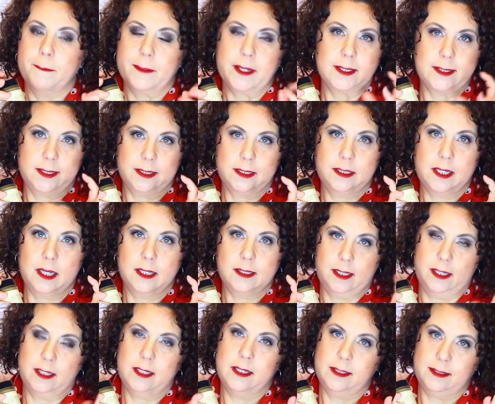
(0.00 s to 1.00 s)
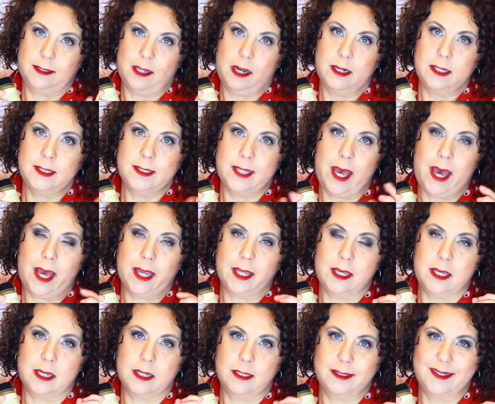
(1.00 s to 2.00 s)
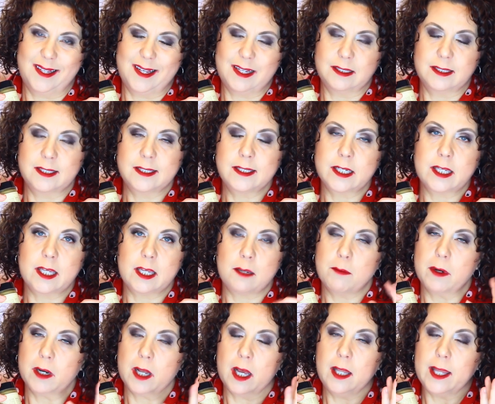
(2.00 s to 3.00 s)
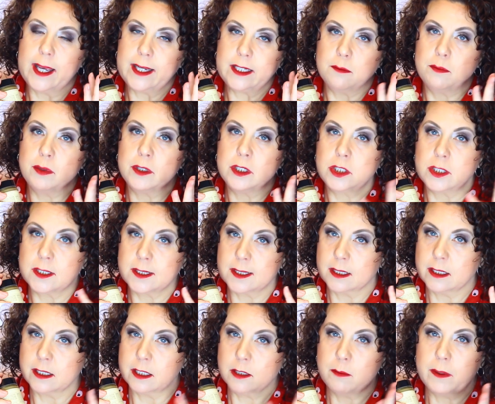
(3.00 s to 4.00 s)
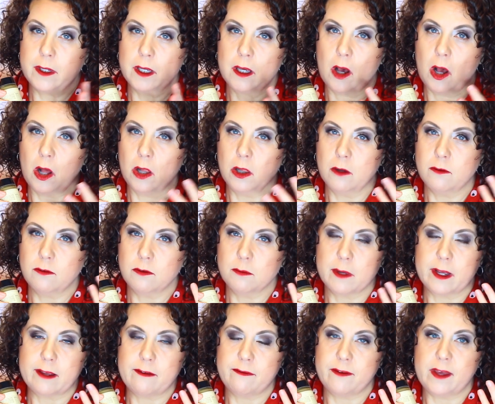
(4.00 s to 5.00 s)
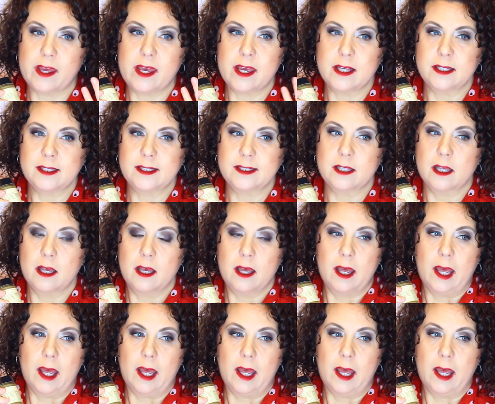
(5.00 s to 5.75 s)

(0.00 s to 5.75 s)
because it does it is kind of tacky and, and sticky, but I like to put just a little bit all over my face